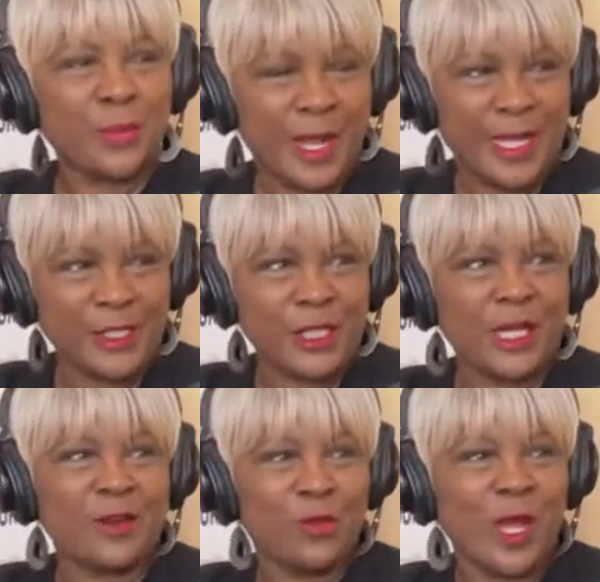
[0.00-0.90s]
branch
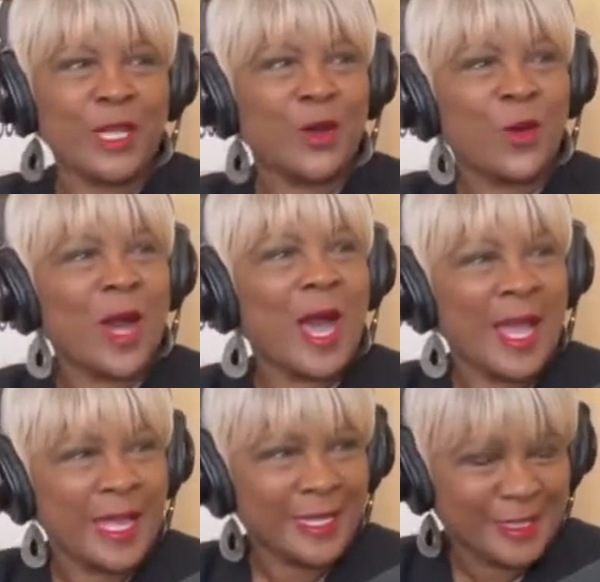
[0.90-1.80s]
of Waco
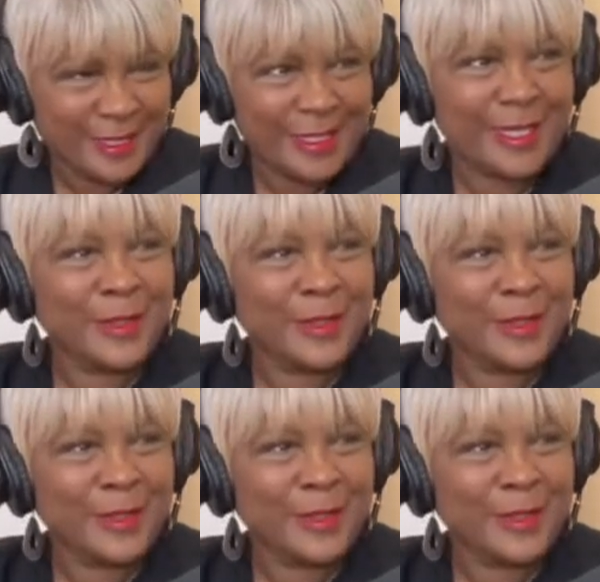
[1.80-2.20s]
ISD.